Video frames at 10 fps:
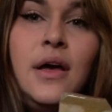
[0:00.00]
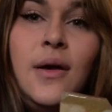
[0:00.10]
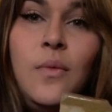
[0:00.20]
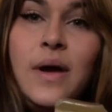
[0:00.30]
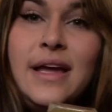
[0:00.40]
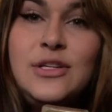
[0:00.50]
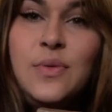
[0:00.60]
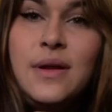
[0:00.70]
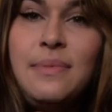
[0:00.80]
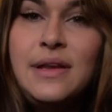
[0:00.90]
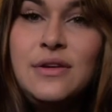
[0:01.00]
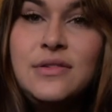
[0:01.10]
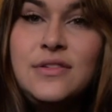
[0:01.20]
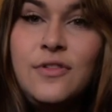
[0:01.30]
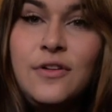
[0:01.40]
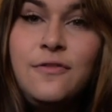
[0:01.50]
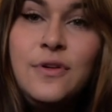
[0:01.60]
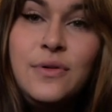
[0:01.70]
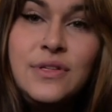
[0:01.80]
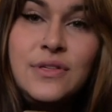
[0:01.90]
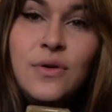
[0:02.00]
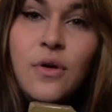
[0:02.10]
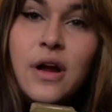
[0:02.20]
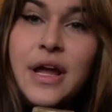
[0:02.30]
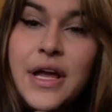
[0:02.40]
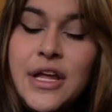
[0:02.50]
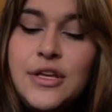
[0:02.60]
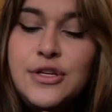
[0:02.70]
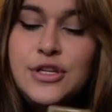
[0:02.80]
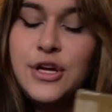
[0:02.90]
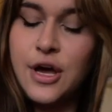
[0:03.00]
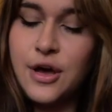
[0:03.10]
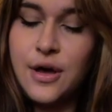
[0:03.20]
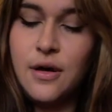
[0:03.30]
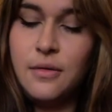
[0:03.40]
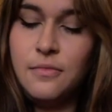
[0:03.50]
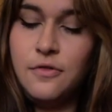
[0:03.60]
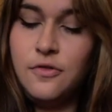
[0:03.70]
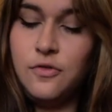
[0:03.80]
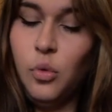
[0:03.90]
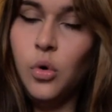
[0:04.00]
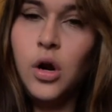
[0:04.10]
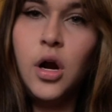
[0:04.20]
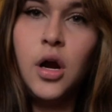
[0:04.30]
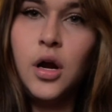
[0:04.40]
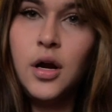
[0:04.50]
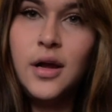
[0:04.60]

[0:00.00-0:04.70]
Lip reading: Which would have been used for food storage, for,